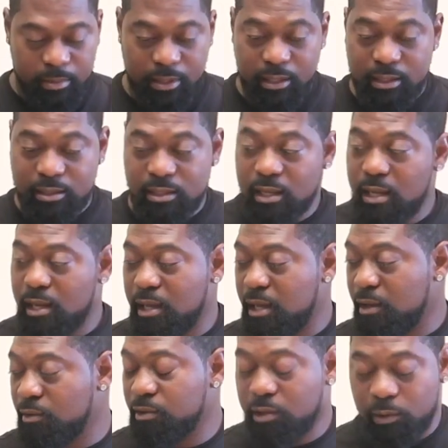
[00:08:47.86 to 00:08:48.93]
This, that, I
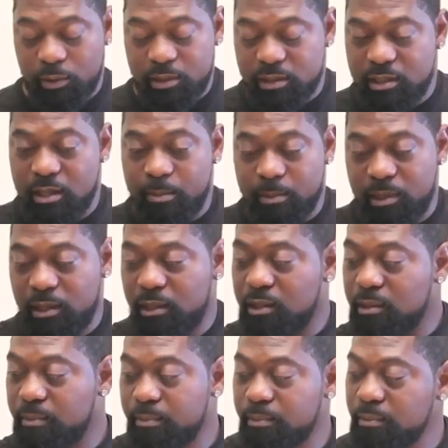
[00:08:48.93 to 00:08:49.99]
ain't gonna throw this. I'm gonna need
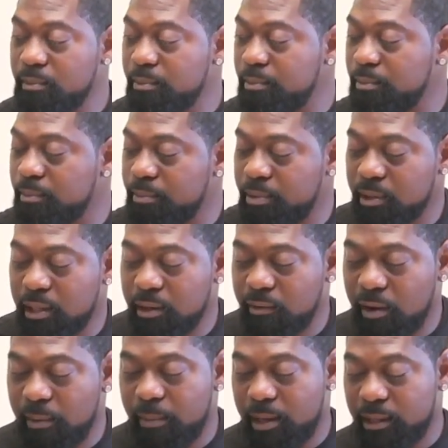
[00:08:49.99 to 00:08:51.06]
to put that
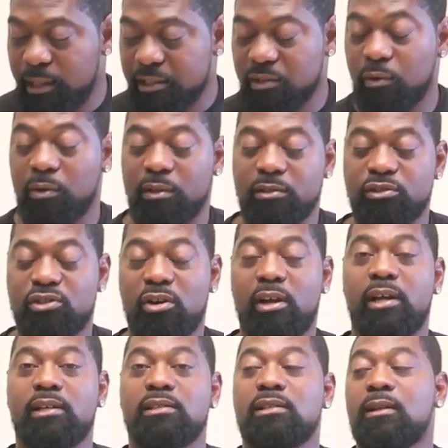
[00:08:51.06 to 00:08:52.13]
right back. They're going in the
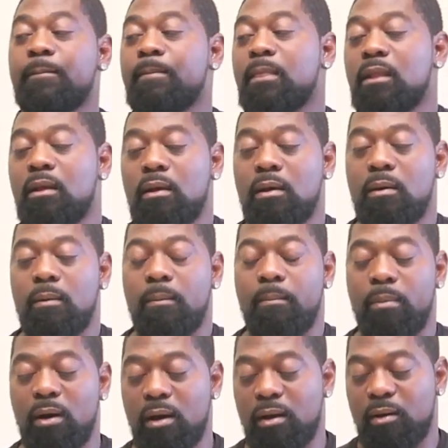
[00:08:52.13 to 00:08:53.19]
trash.
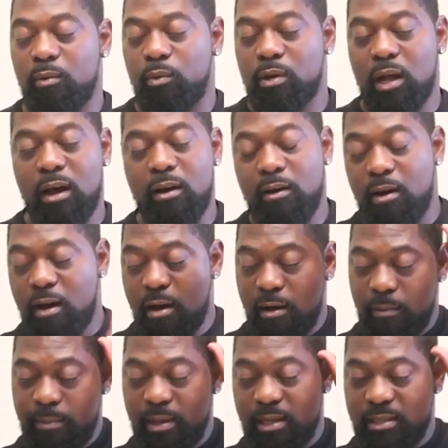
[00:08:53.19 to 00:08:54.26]
But with
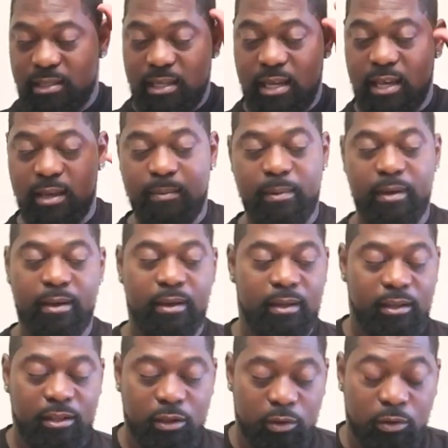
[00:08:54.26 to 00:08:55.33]
all being said,
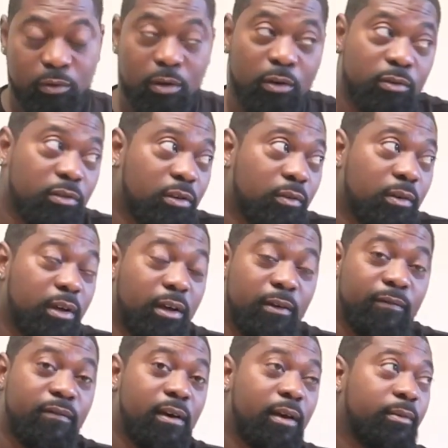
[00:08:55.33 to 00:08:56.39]
man, you know, don't go to no
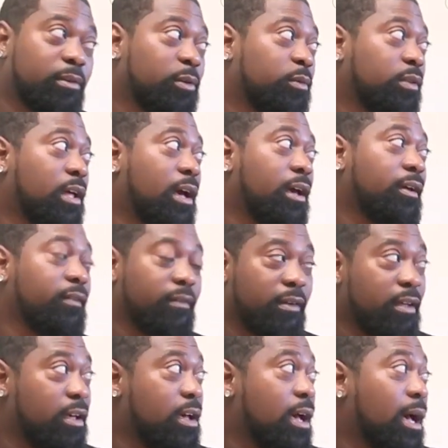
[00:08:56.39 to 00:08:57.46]
gunfight, no knife.
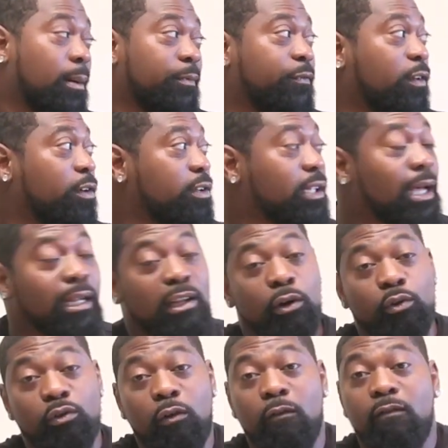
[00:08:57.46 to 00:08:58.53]
I prefer not to
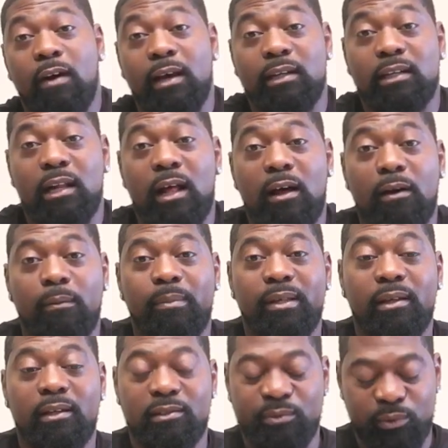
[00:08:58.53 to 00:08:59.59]
go to no fight at all, to
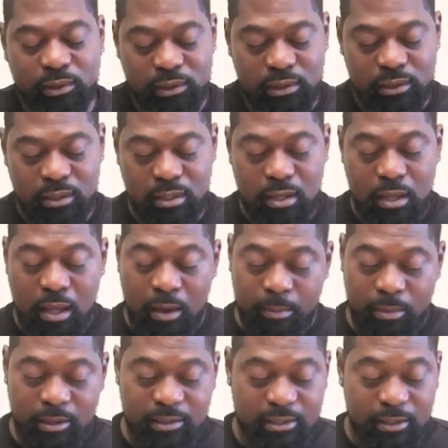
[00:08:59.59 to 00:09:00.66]
be honest with
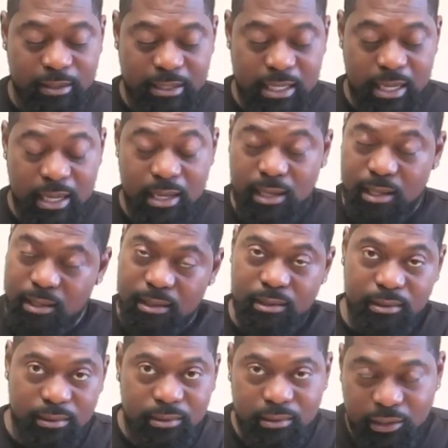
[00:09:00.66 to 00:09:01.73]
you. But
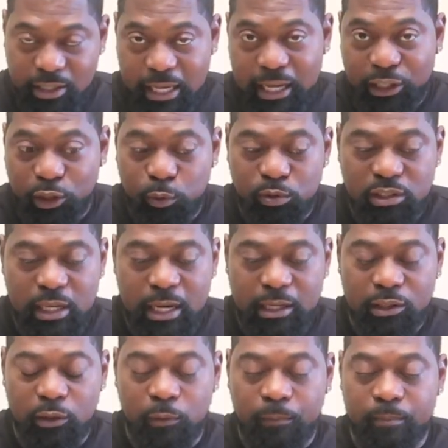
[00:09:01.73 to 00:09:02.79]
sometimes you gotta do what you
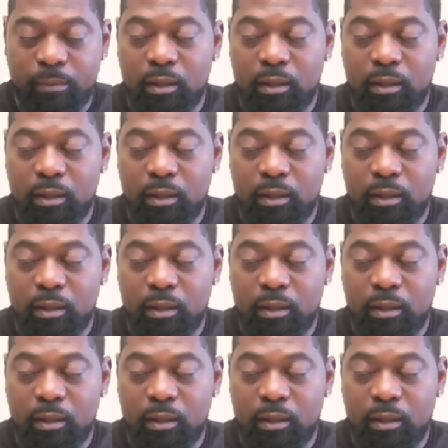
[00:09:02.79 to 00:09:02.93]
gotta do.